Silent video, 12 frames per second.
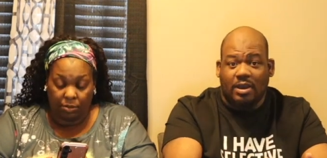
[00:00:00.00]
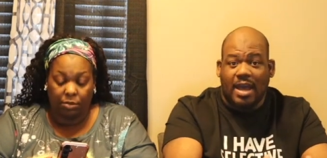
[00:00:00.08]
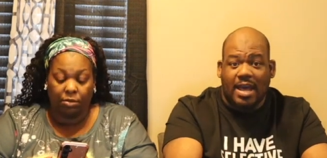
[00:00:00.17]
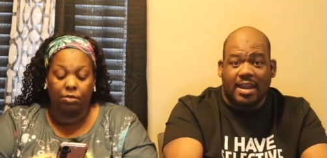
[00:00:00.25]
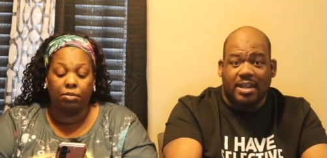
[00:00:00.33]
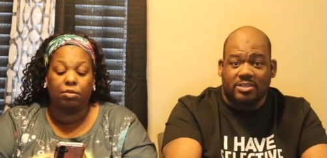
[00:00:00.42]
Speaker 1: your
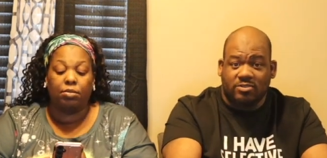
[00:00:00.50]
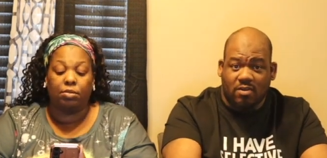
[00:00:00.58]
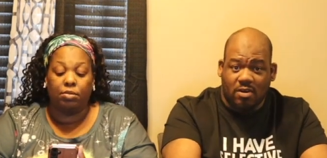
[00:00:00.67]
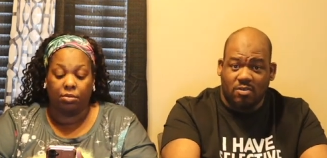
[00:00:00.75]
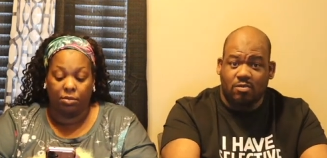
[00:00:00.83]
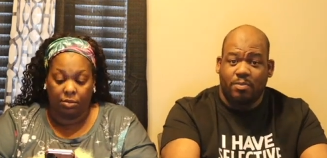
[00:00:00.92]
mm-hmm. audience
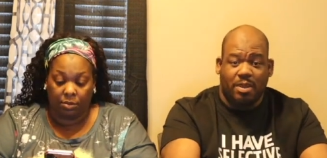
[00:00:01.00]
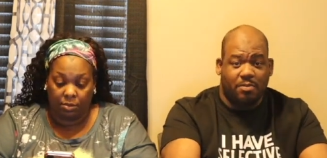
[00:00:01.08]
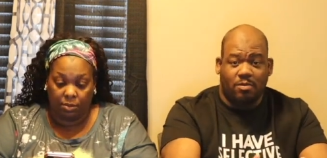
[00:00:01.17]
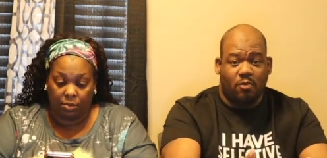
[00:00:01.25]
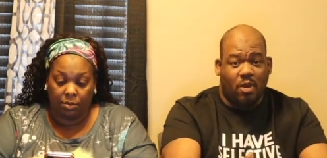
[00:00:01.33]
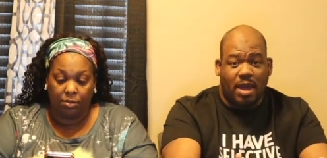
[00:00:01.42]
grows,
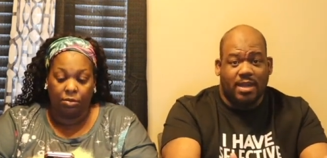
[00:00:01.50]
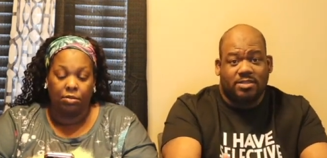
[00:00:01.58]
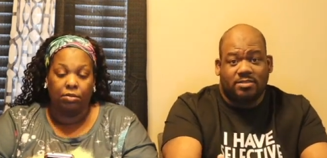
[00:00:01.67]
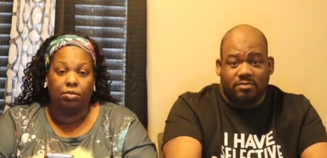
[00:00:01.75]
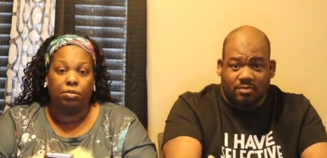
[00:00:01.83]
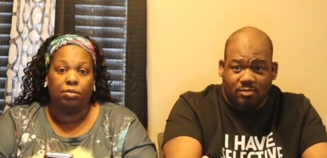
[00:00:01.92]
people watch
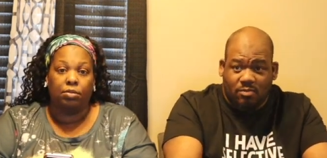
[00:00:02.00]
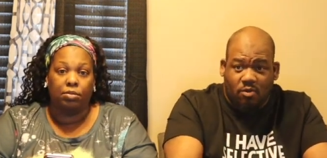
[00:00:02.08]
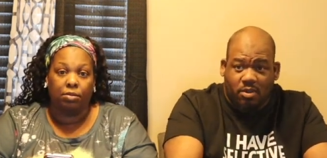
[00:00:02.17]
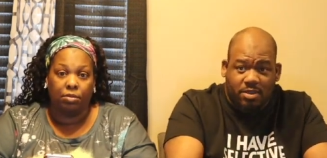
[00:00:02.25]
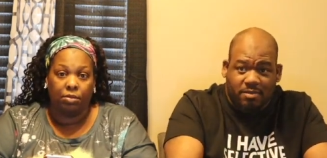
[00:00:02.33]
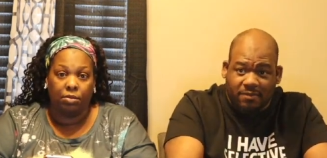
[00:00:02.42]

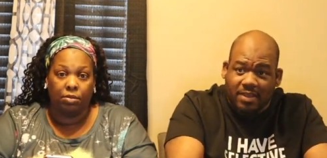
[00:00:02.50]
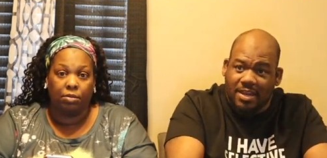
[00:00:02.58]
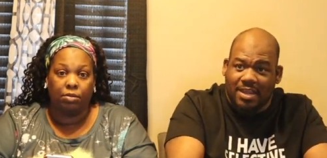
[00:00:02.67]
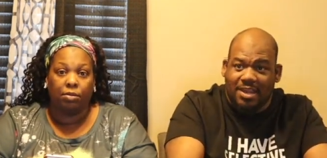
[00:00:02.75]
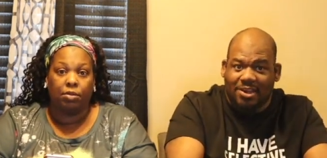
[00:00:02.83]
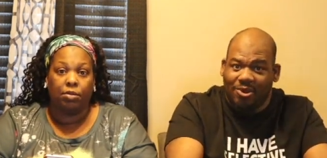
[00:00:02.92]
more of your
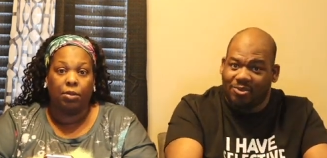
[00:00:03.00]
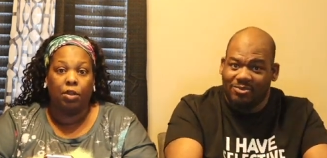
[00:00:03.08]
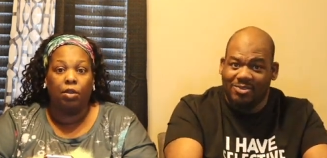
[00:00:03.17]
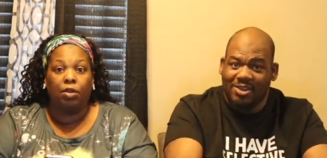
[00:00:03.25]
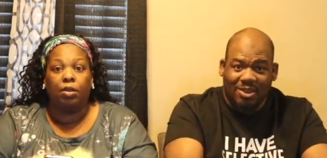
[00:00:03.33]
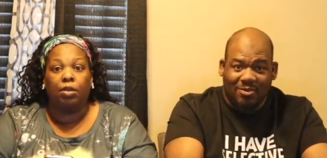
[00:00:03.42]
videos.
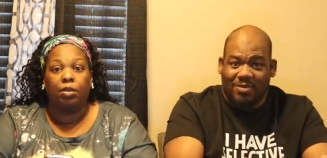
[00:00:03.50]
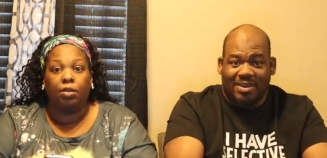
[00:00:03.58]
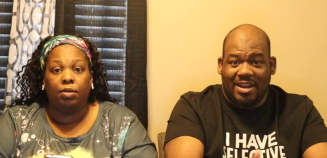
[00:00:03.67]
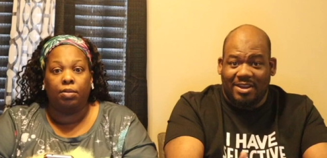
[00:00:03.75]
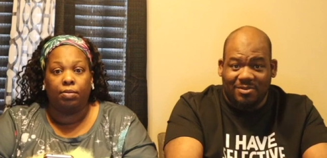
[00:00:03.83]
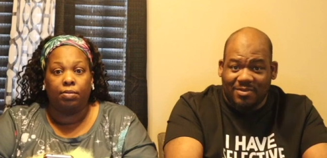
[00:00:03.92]
When
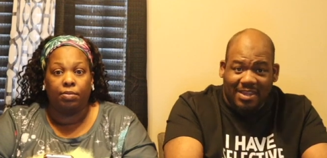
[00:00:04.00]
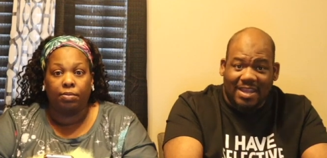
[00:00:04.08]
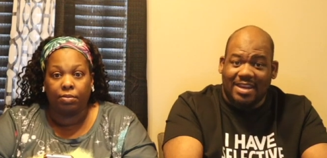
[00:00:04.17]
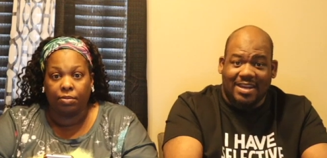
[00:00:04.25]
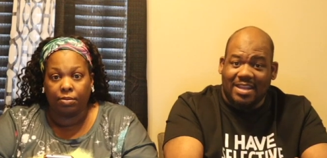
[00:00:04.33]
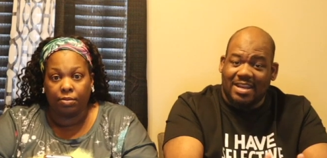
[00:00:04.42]
they do that,
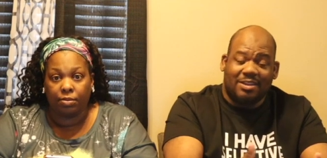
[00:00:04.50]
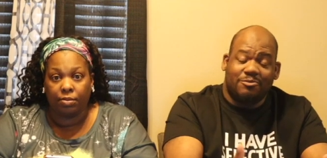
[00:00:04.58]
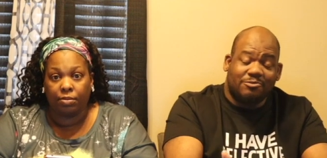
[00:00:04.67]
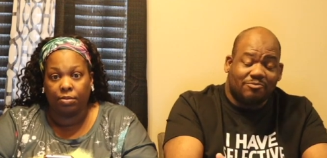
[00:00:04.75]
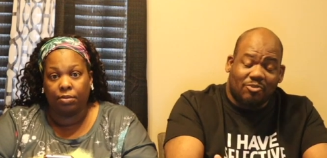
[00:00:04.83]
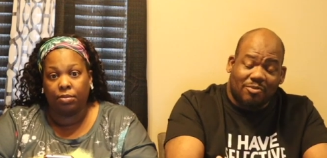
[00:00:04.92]
that
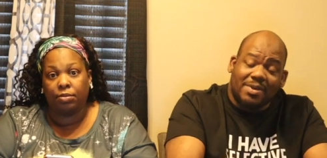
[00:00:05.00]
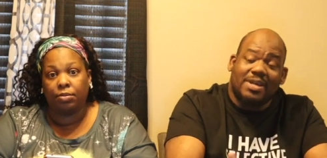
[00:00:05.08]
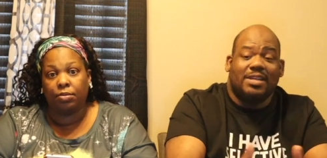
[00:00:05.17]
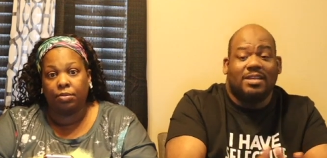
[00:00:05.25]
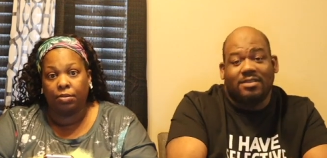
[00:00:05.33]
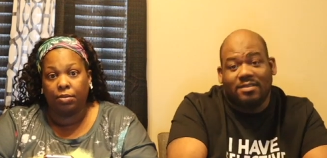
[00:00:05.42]
equals more
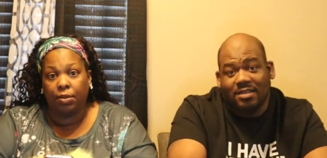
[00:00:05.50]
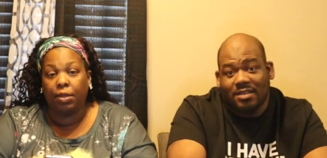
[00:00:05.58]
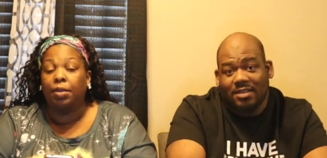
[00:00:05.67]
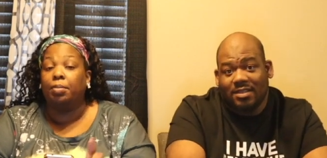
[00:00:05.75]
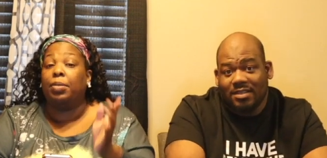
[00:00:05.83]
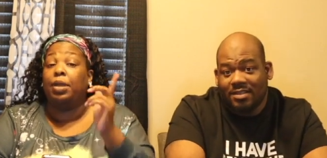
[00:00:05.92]
money.
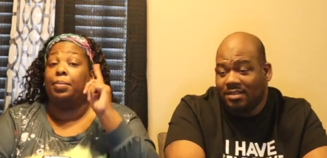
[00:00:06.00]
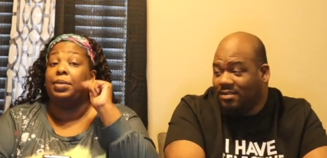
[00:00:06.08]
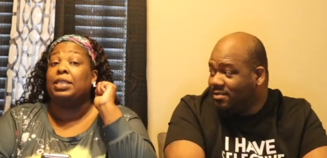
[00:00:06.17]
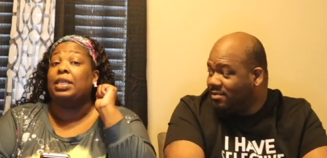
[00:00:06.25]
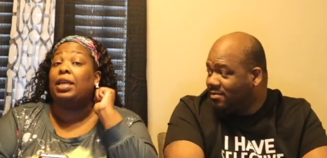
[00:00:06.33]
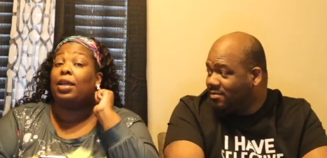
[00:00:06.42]
Speaker 2: But let me
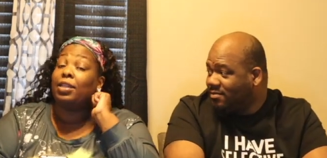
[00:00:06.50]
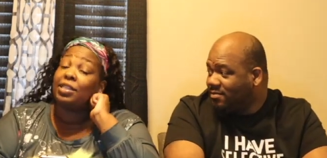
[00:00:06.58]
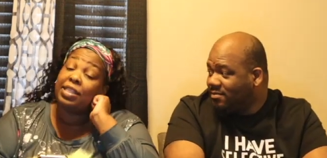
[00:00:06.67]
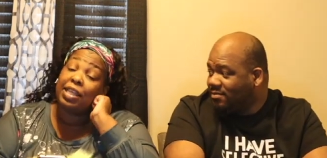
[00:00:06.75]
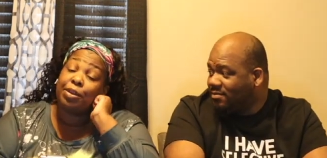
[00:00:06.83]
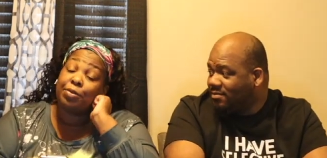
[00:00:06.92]
tell y'all a
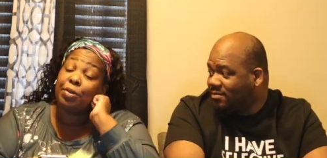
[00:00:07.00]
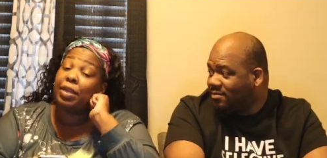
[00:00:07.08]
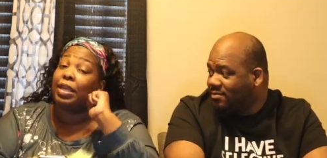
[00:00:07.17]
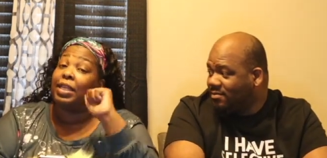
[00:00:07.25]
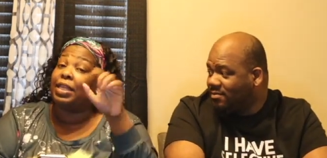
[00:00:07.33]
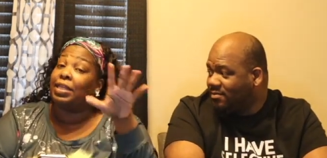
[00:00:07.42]
secret.
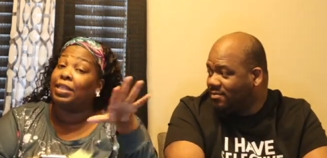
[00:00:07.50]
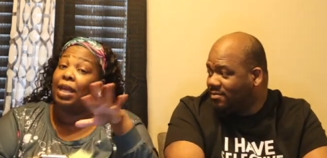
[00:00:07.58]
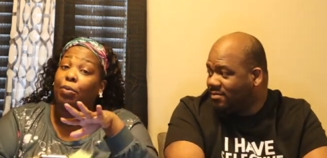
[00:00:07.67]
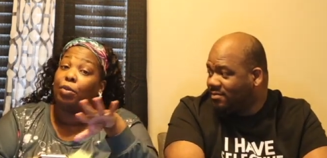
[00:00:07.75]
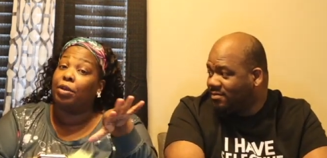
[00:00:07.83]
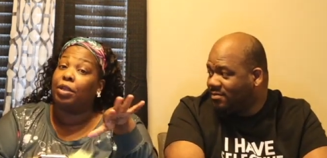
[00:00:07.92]
That's not
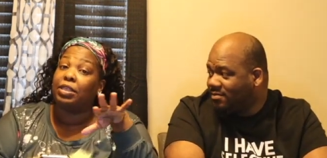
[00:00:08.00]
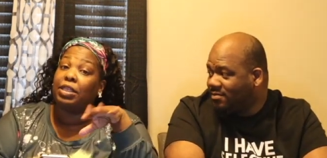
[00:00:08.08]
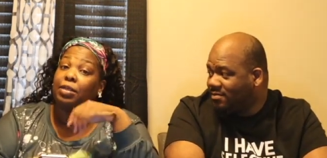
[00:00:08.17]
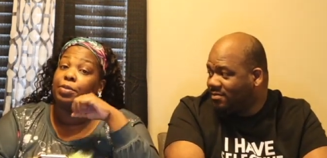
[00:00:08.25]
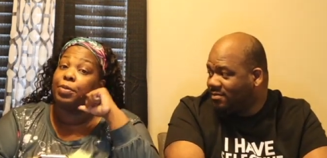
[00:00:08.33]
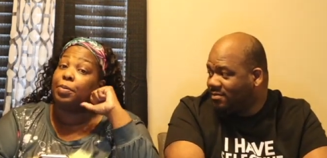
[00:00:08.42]
one of the
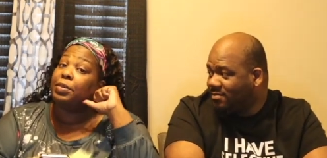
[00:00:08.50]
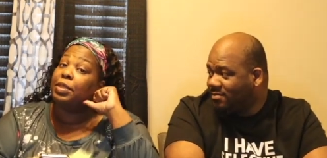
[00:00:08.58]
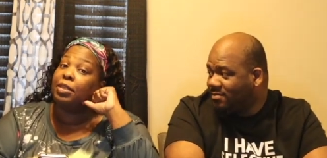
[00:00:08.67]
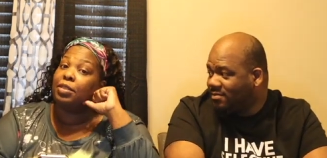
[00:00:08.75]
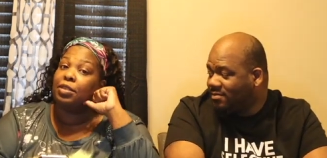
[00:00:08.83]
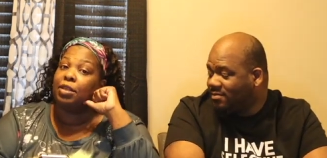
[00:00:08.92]
tips, but I'm gonna
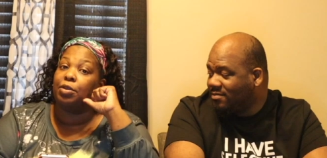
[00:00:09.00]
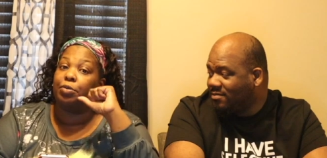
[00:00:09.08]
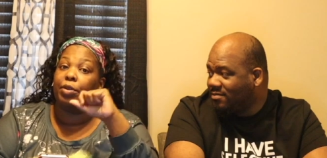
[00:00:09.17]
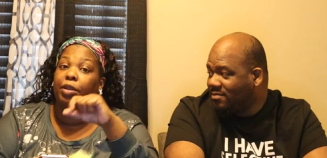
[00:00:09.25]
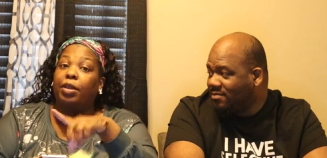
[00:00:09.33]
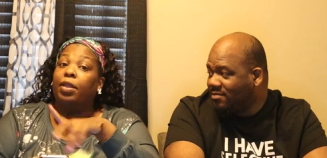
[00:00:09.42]
tell you a
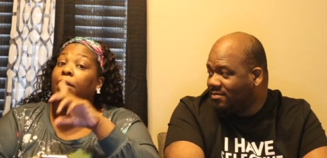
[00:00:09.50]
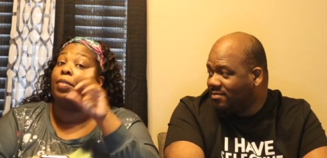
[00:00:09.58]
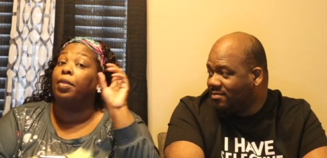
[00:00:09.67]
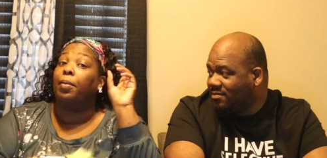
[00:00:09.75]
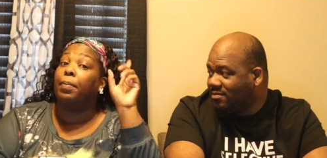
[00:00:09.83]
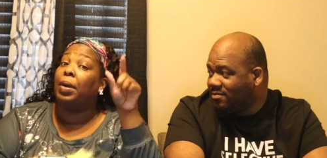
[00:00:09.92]
secret.
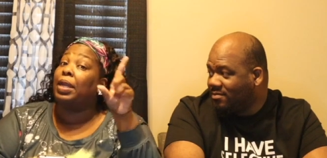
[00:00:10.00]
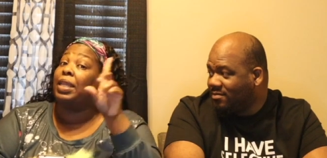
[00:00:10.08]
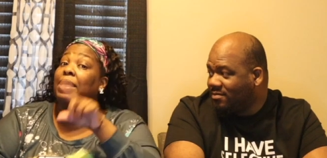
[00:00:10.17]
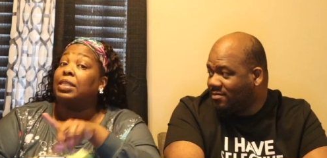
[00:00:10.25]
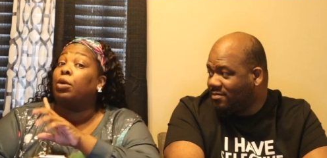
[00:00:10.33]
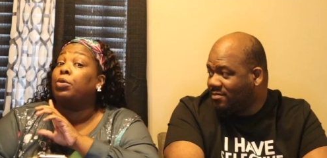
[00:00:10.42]
The money
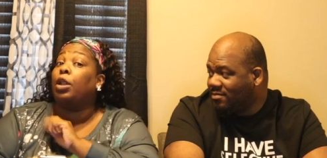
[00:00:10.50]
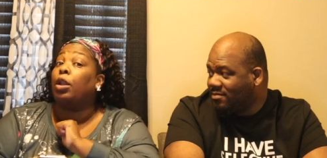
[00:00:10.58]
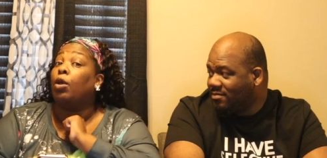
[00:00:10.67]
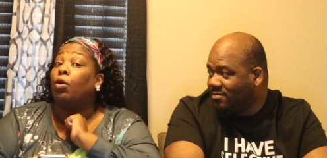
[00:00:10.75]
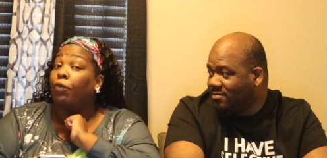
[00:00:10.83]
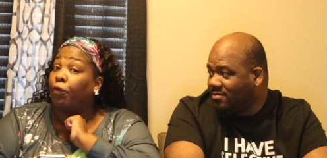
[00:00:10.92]
is on the
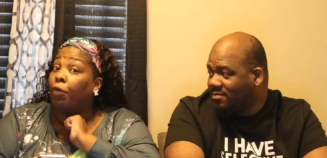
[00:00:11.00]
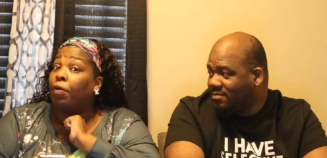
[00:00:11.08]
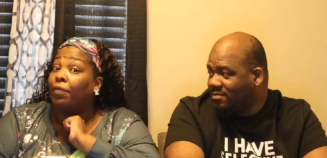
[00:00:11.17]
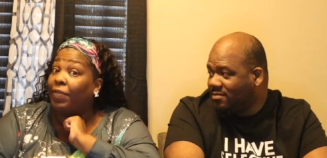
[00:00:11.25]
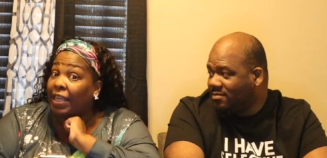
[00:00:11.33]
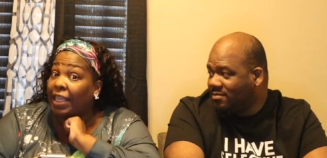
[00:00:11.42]
long
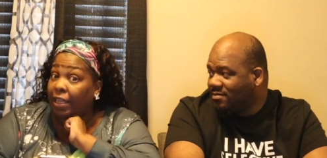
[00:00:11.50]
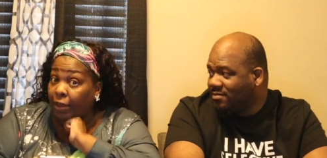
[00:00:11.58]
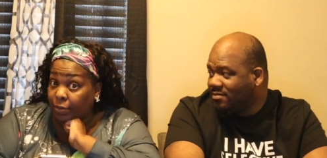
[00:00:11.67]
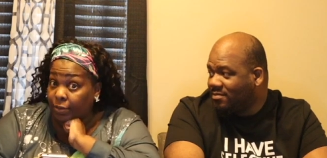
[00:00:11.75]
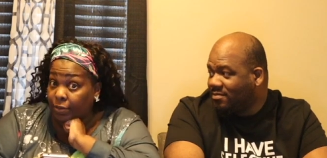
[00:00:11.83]
form videos.